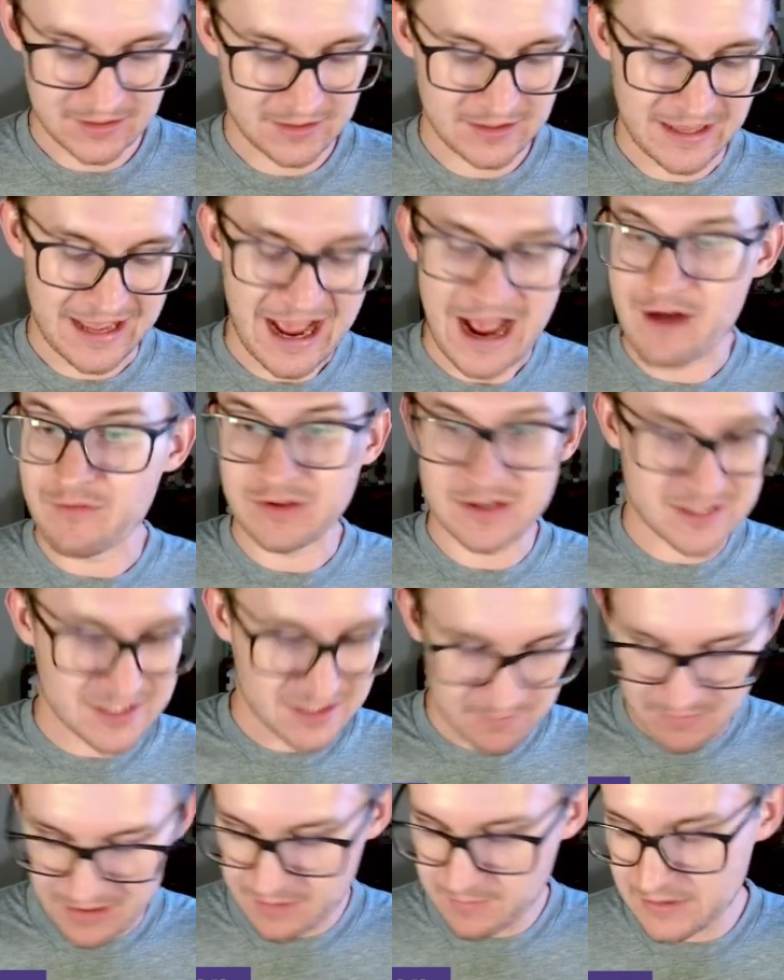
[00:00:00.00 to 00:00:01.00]
having
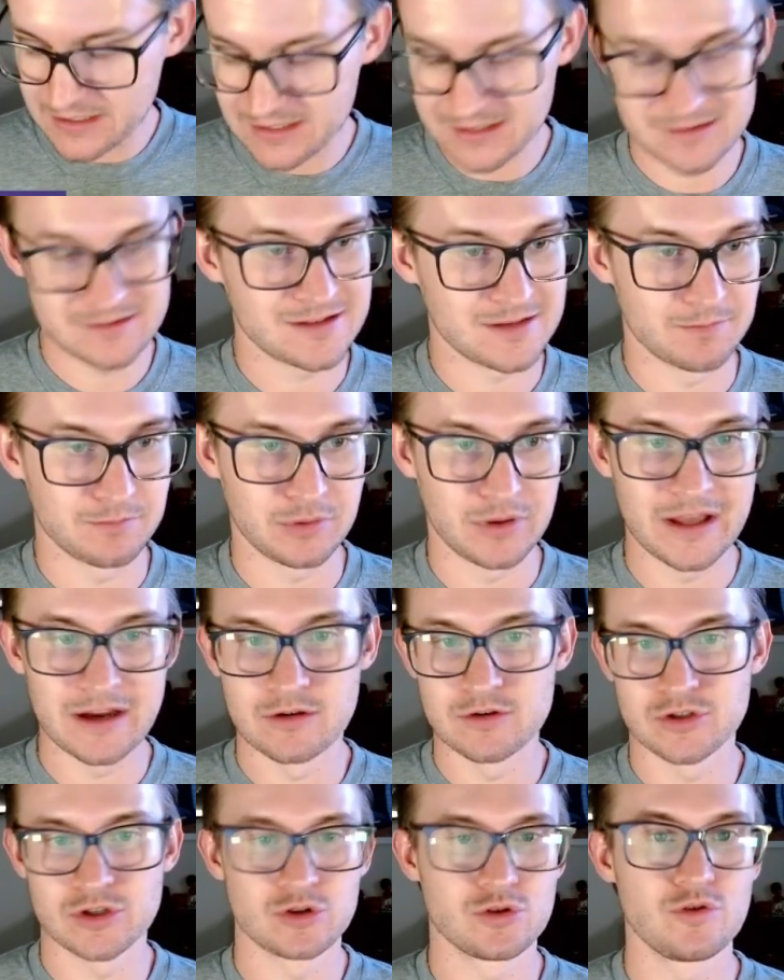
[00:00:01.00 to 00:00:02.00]
some
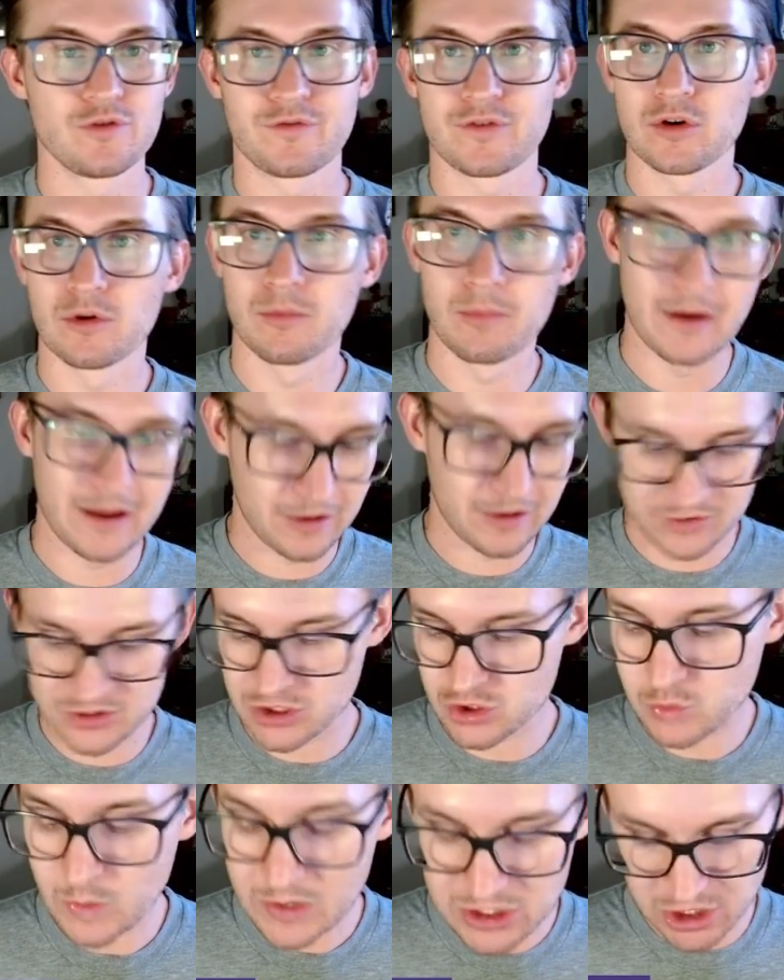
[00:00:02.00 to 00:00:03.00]
players who you feel better
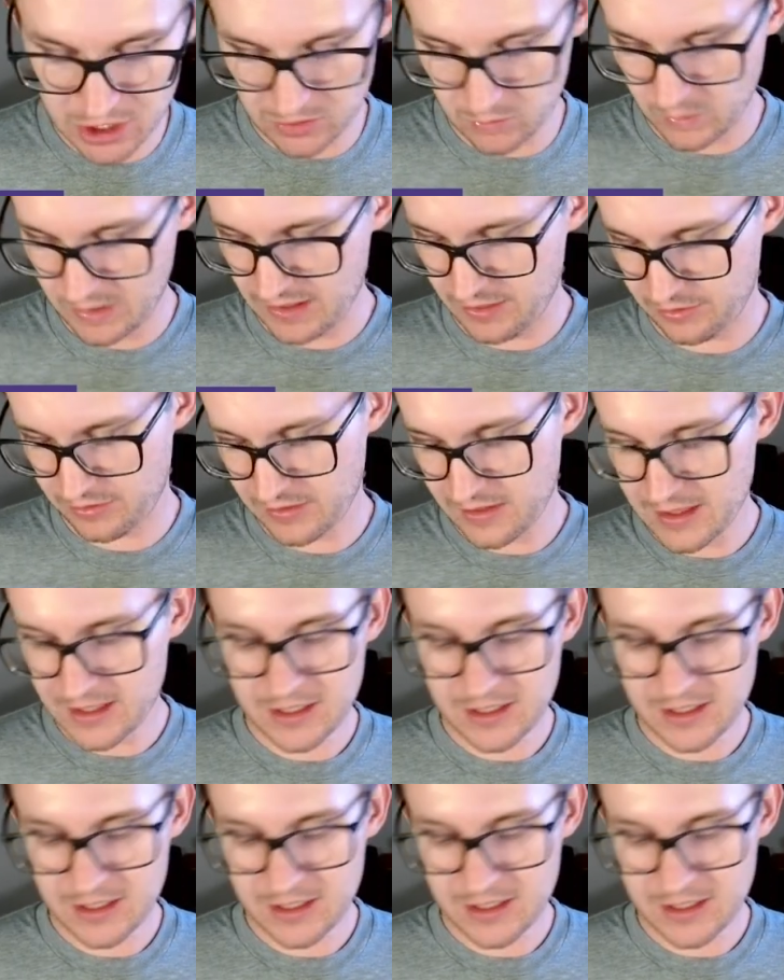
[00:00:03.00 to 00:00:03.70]
switching with?